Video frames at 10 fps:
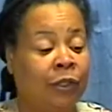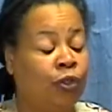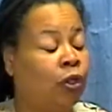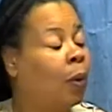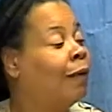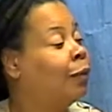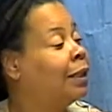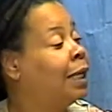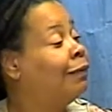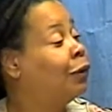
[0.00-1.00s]
to show off what
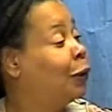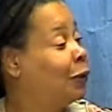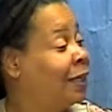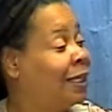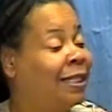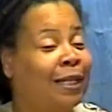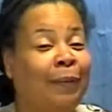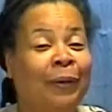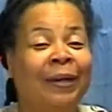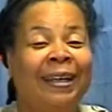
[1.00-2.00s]
they've learned this summer